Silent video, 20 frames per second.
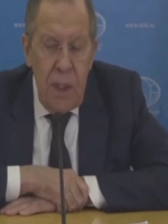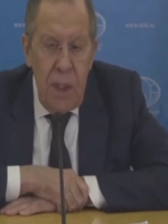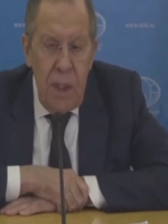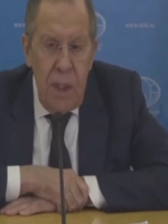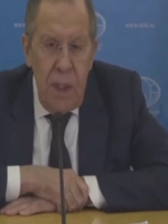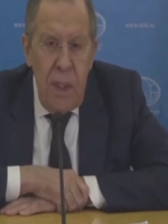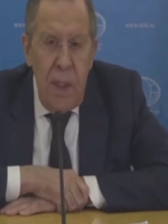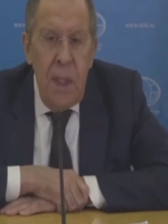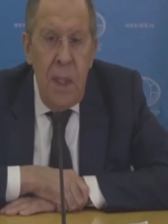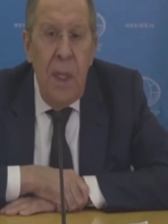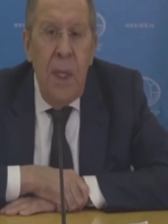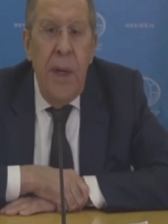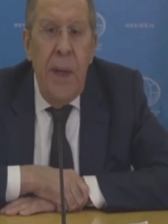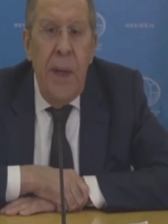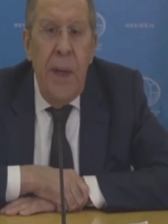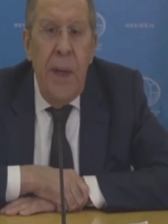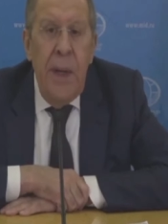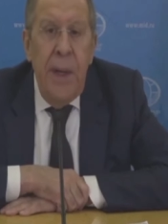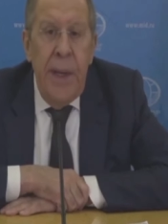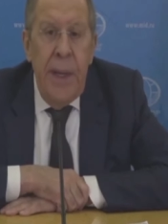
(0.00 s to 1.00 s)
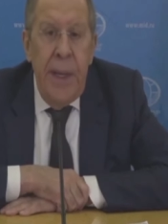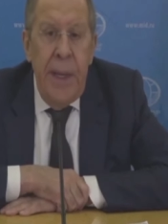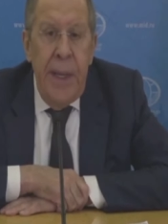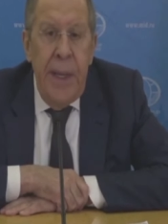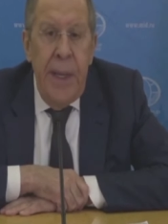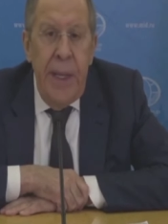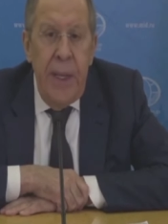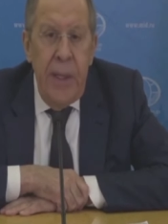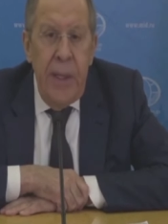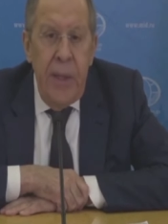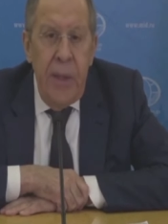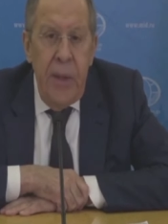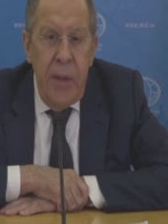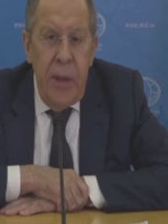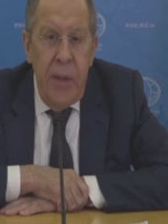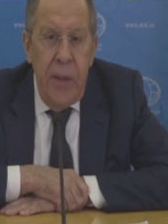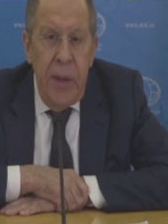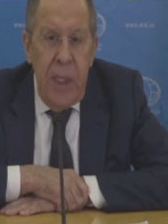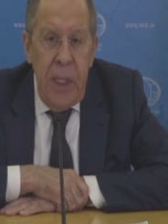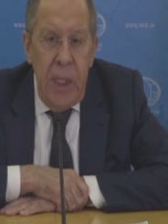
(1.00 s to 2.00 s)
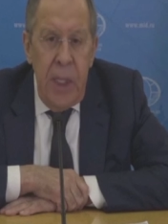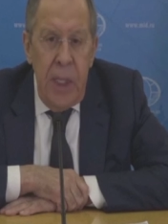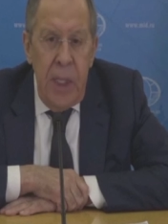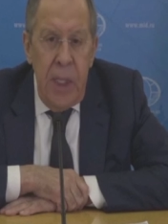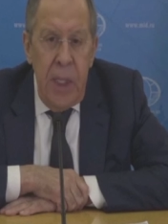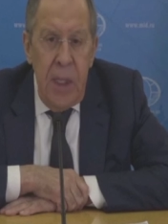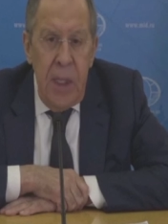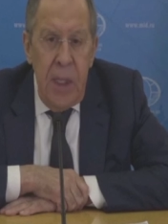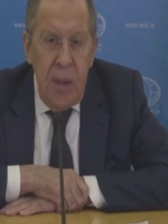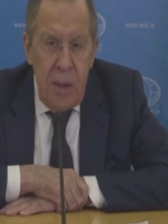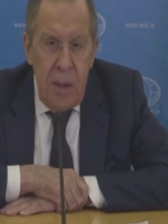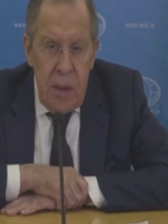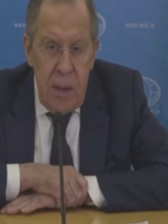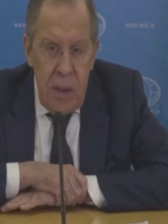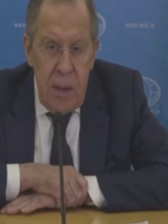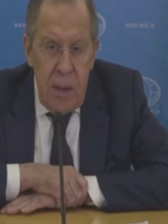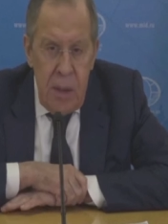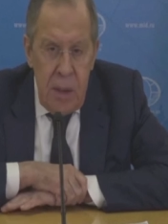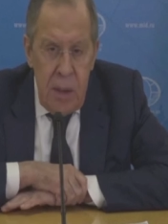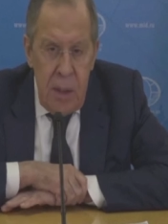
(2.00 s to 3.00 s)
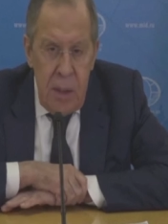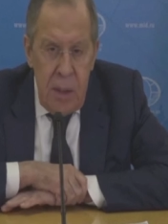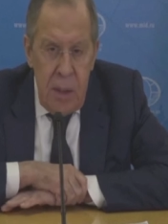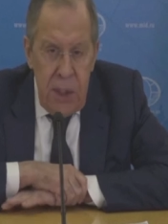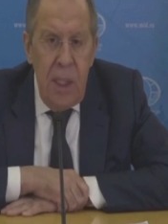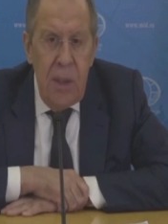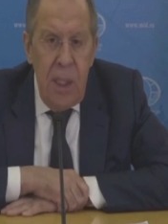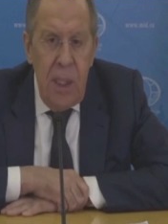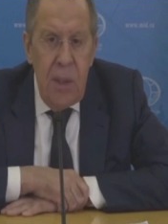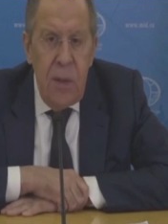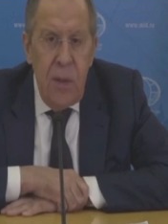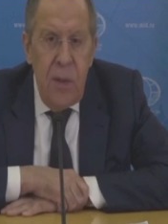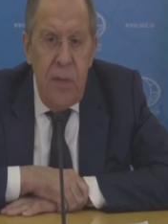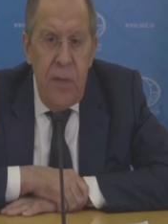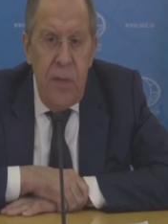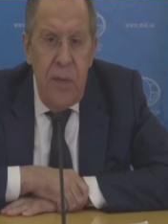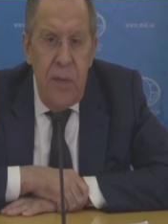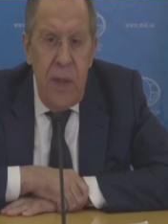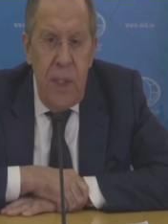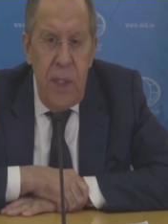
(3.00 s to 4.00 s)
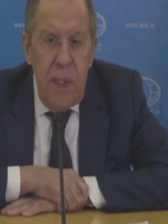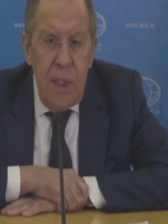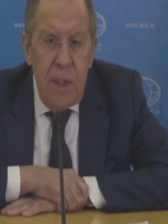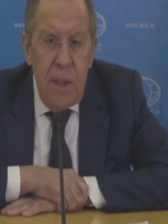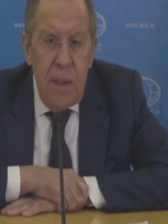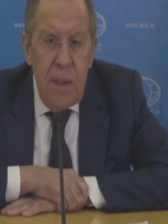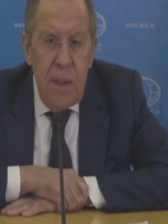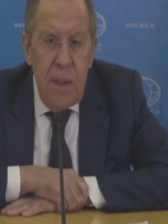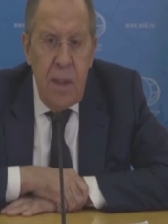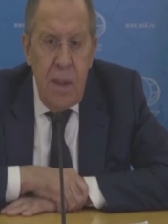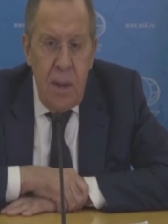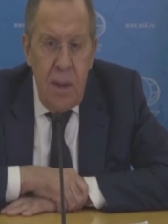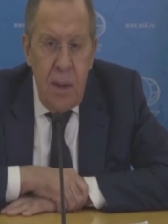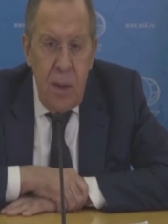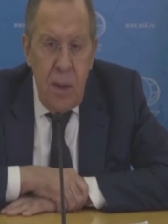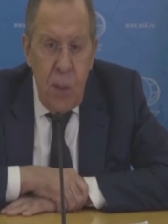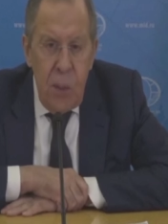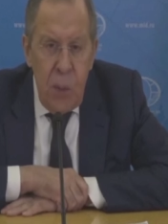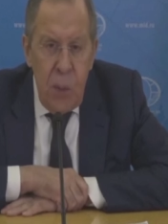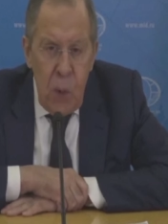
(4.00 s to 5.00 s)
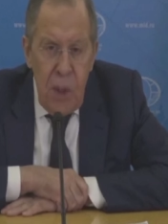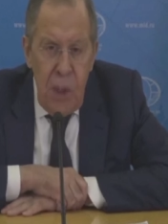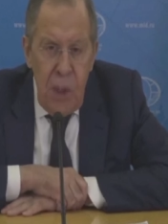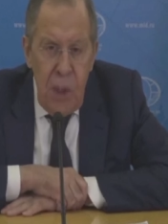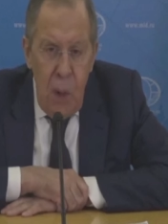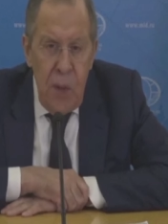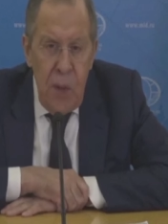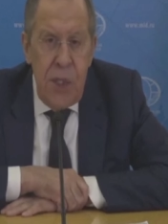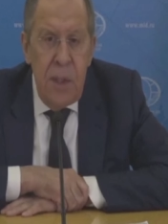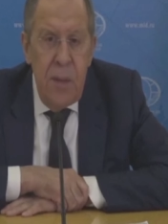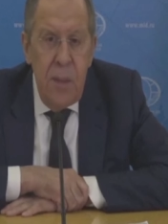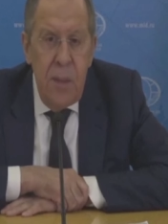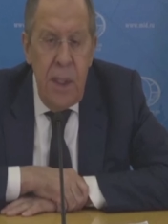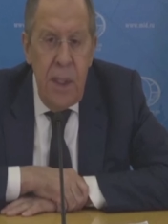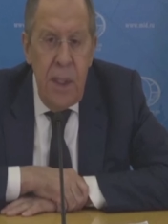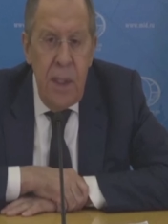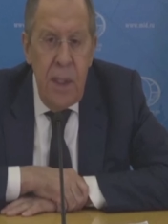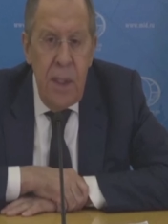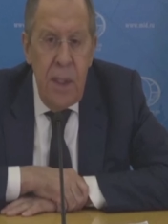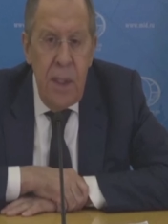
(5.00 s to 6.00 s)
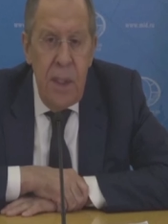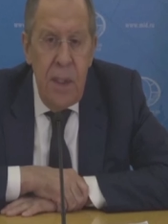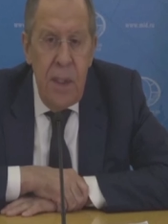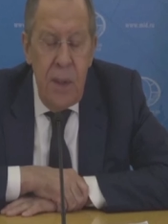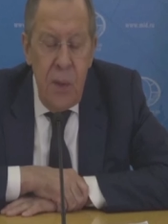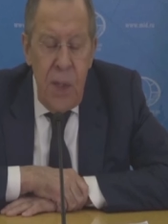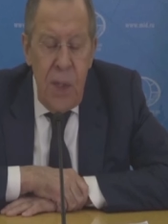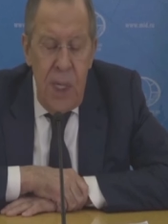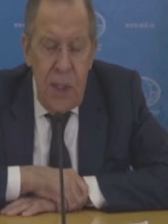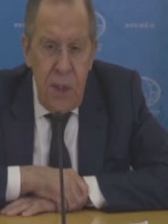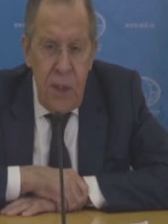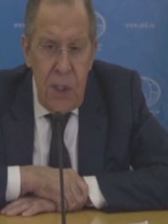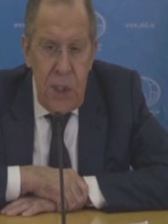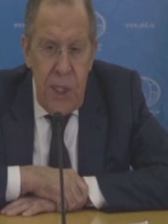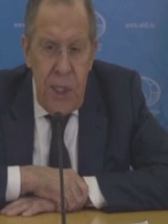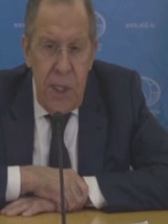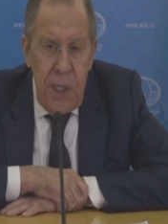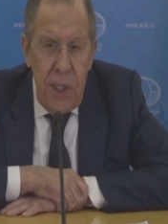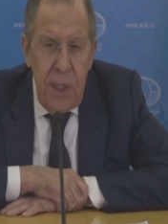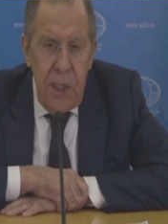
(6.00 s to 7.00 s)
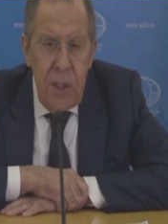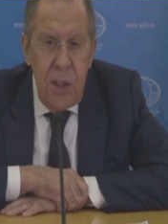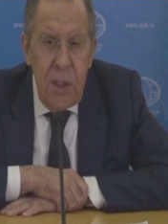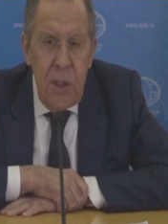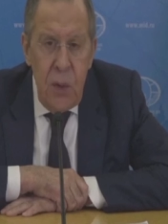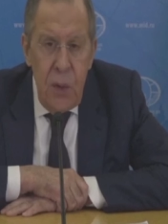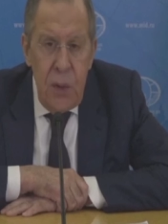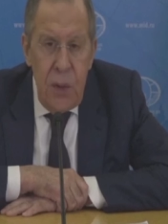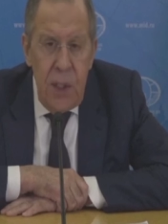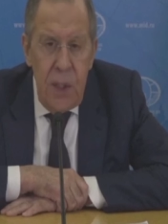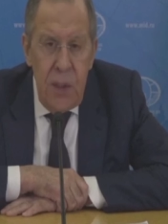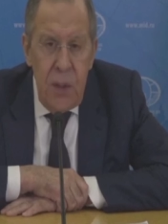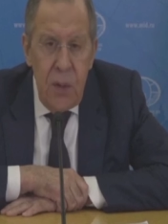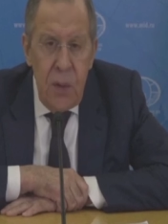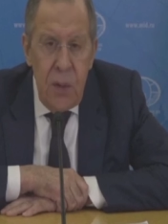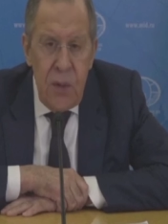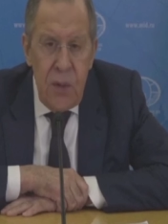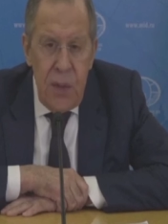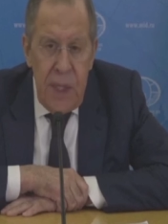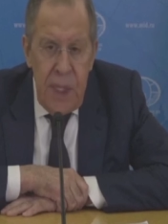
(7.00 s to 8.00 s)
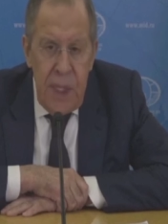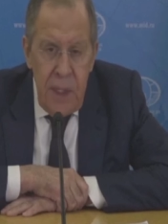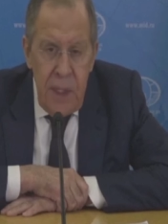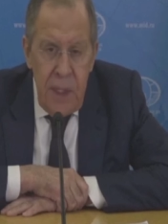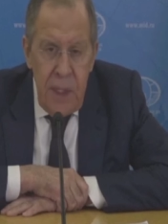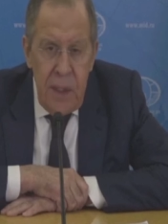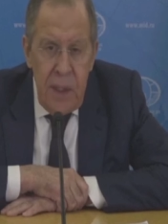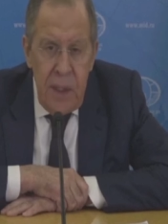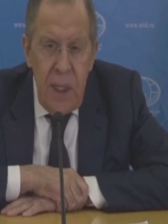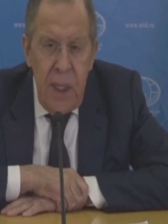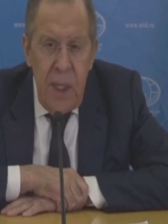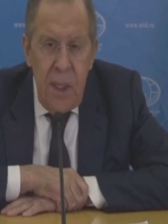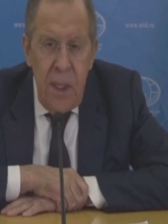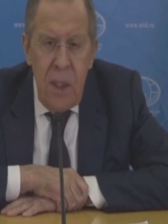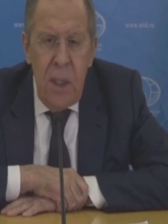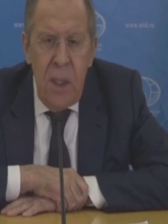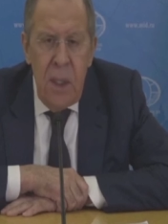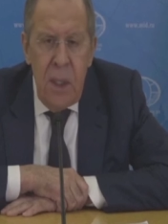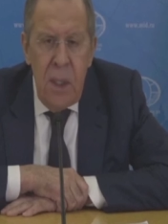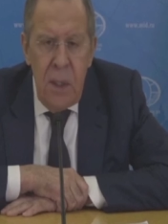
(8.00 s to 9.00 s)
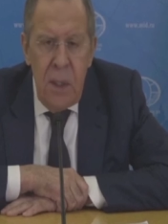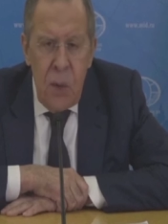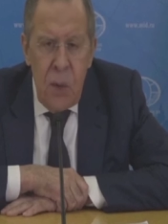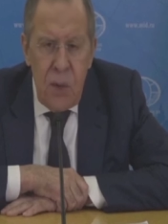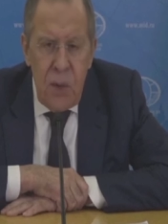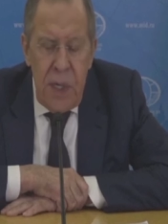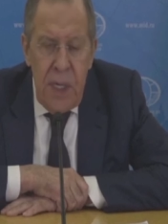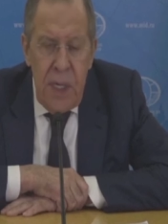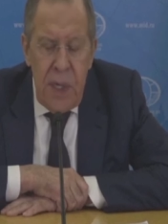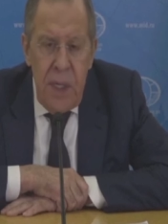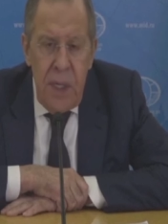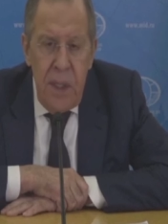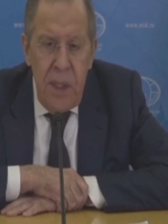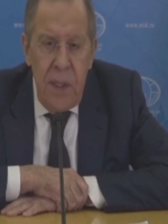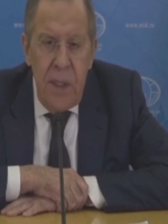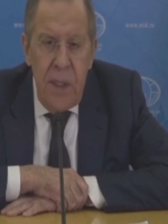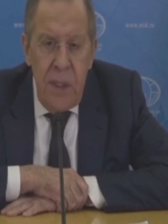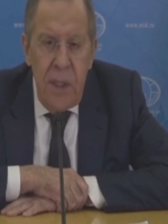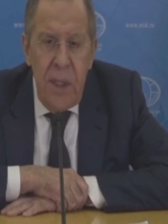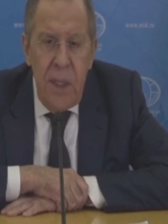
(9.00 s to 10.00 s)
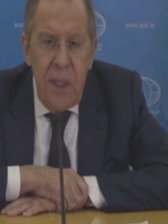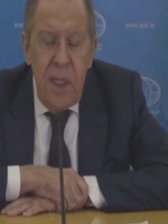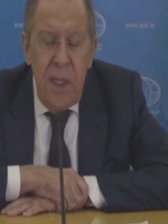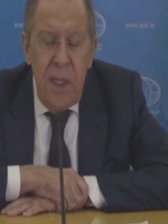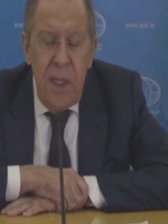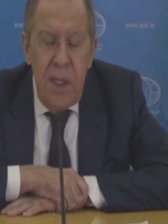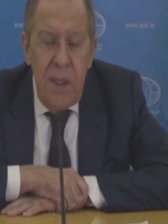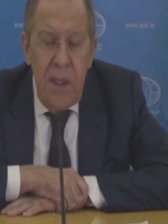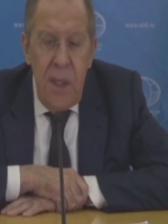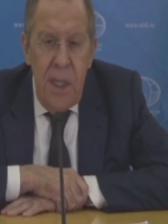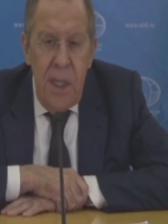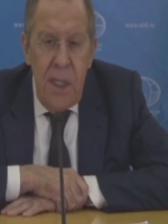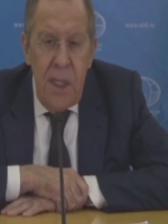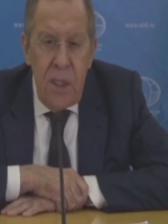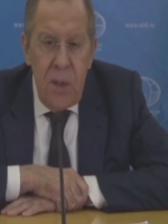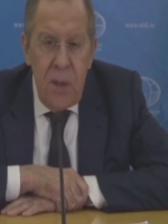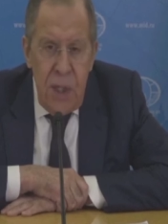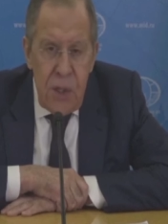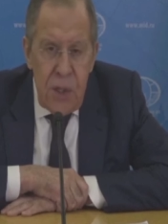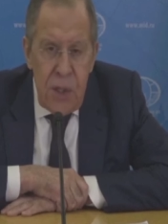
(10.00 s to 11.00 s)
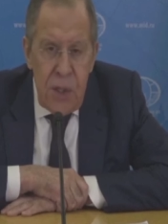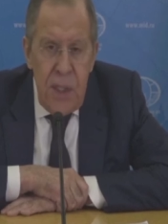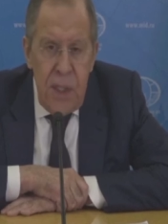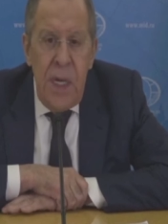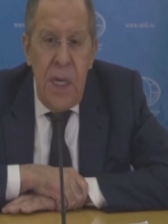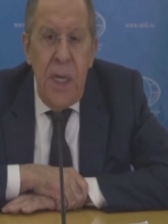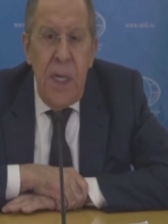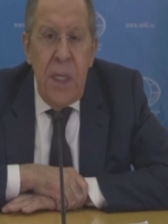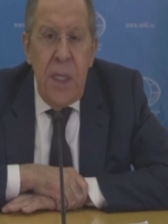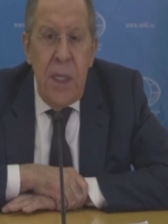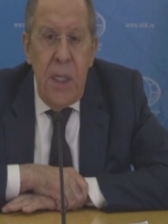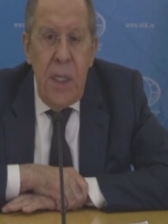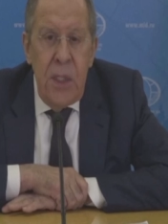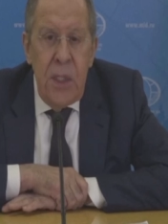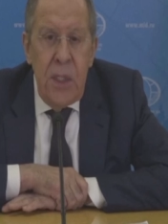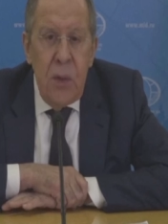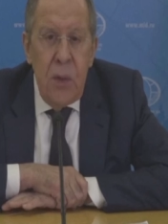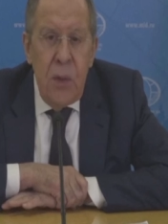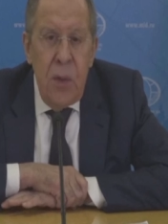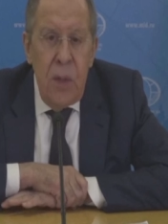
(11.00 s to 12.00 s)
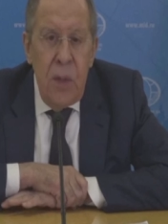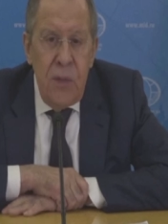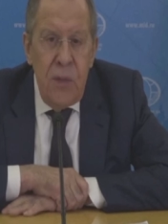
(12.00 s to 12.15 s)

And the result of the war launched by the United States using Ukrainian, uh, Ukraine against Russia is already